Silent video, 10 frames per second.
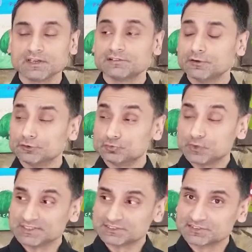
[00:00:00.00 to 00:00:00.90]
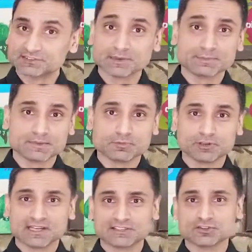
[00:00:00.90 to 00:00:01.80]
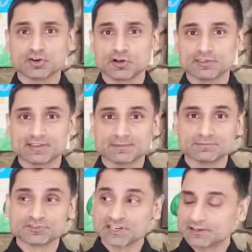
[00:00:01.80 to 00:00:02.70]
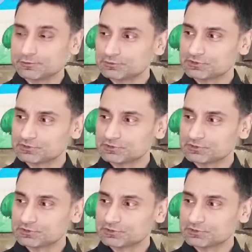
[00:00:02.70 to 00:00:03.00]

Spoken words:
Those wicks, some people like to call them shadows